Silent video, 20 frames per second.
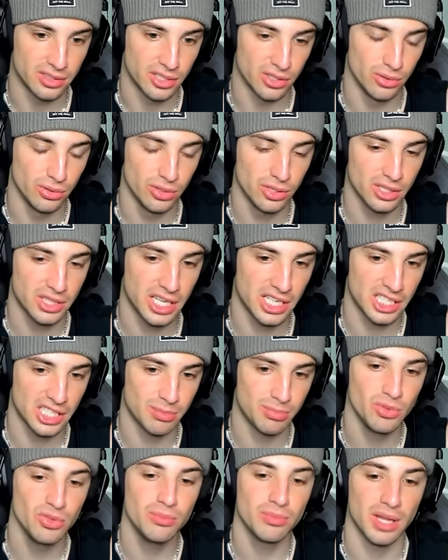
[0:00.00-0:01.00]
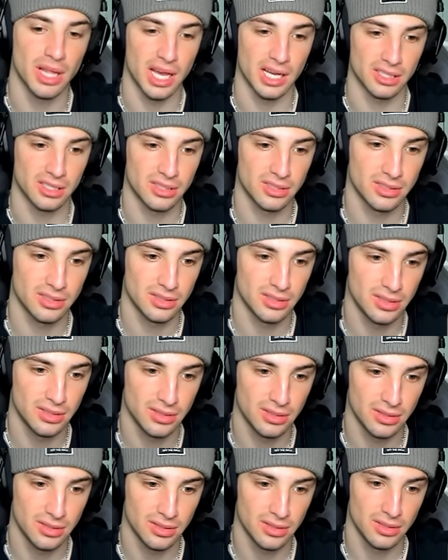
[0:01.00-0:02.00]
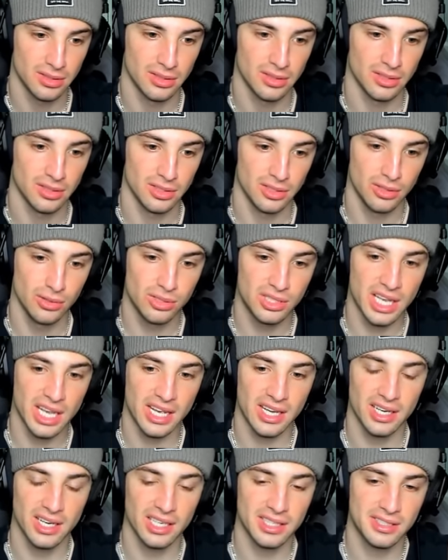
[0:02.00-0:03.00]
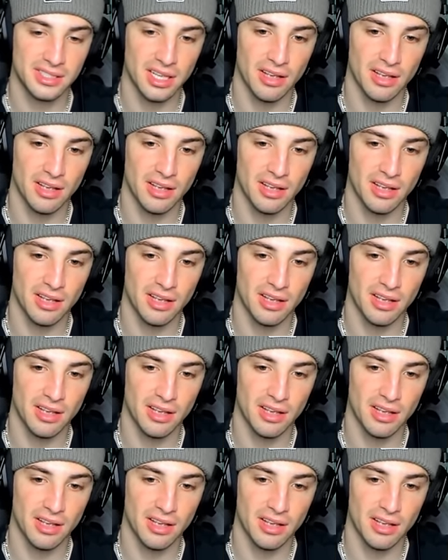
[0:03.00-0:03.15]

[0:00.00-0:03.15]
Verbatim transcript: So who's gonna take this Moonblast? Who's taking a nice,